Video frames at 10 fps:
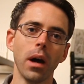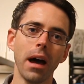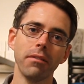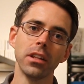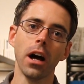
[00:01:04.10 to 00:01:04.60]

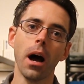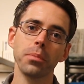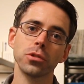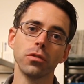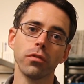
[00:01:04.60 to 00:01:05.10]
have the
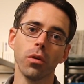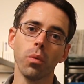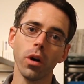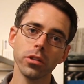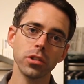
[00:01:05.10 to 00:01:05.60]
option for
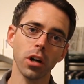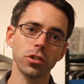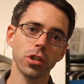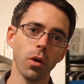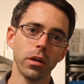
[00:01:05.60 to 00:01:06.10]

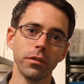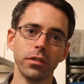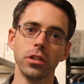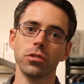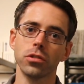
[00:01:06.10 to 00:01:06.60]
one-touch coding
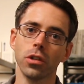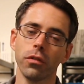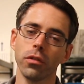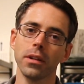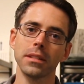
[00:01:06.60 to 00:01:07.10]
feature. So
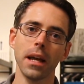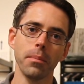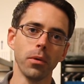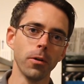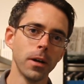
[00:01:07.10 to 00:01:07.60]
for
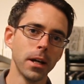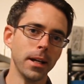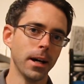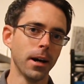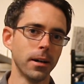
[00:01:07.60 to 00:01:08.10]
example,
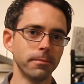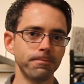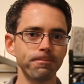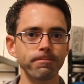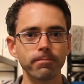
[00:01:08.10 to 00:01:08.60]
our
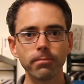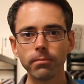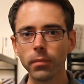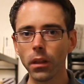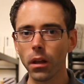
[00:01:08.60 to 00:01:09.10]

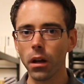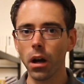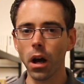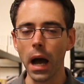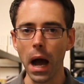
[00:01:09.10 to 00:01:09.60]

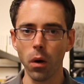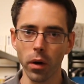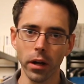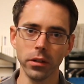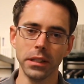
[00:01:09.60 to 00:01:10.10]

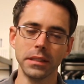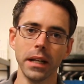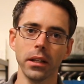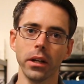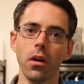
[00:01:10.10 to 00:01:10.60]
LED
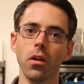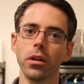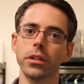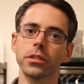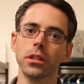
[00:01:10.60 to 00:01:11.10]
taillight
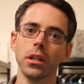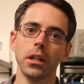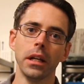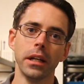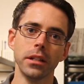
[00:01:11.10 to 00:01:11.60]
harness
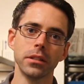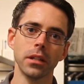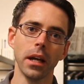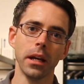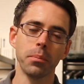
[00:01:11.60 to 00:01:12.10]

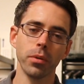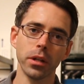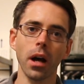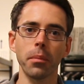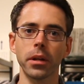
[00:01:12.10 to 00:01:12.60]
is a
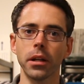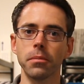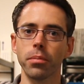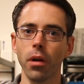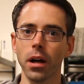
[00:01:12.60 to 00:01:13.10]
pretty
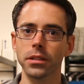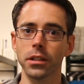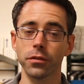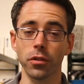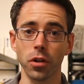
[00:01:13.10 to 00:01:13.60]
complicated
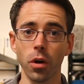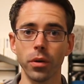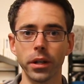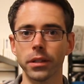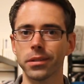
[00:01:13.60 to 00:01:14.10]
process for
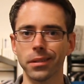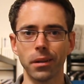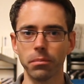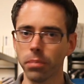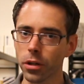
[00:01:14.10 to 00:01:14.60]
coding. It's
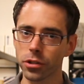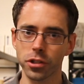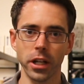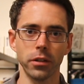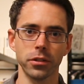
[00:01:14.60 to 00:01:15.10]
a bunch of
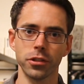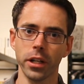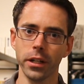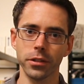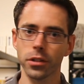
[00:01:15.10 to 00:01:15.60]
channels to
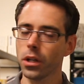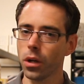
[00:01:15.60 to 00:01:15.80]
change,